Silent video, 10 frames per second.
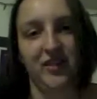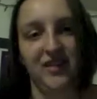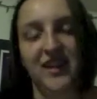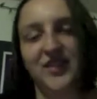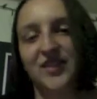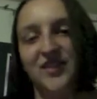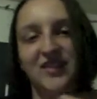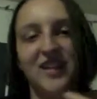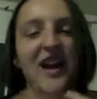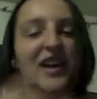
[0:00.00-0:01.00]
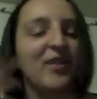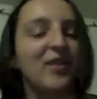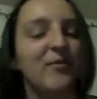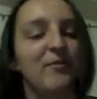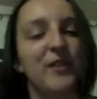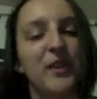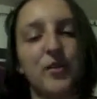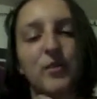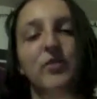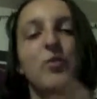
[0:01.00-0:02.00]
That's the feel
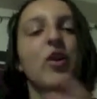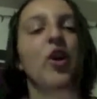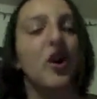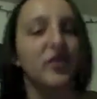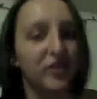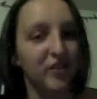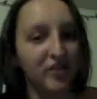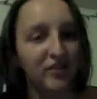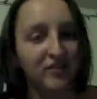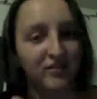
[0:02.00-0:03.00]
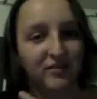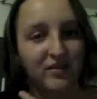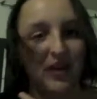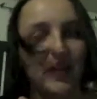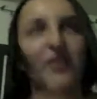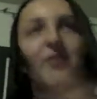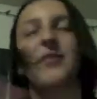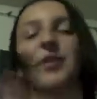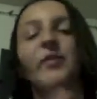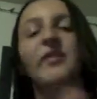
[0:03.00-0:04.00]
was more concert, or the
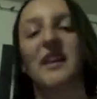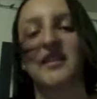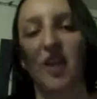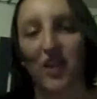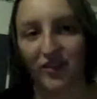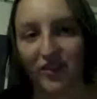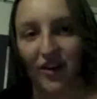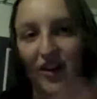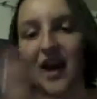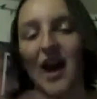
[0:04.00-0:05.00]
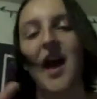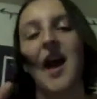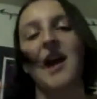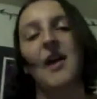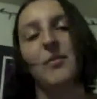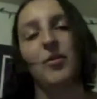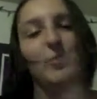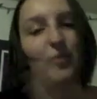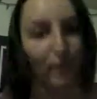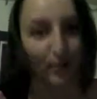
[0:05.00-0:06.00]
feel was less concert and more
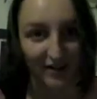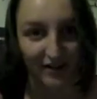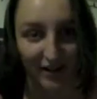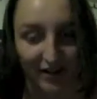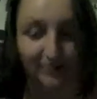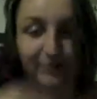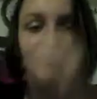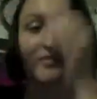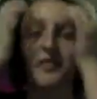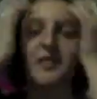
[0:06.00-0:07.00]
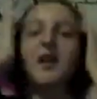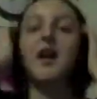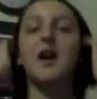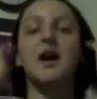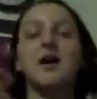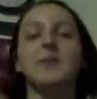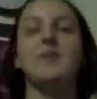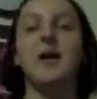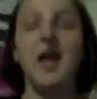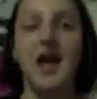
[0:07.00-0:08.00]
performance art.
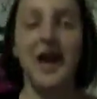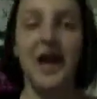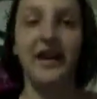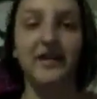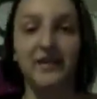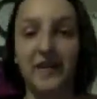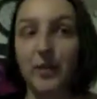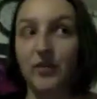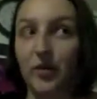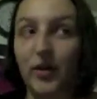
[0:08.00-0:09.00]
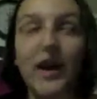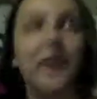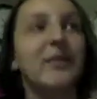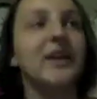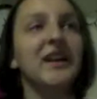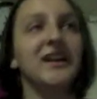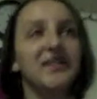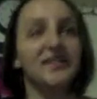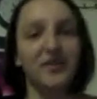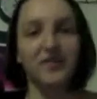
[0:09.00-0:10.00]
Um, and that was okay
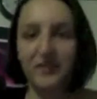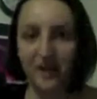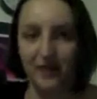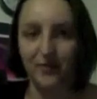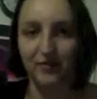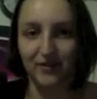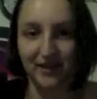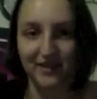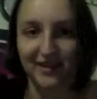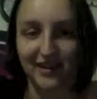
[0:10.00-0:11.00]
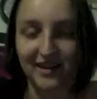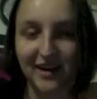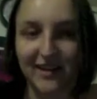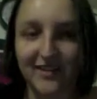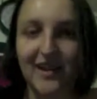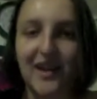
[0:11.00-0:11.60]
because of the type of things that he does.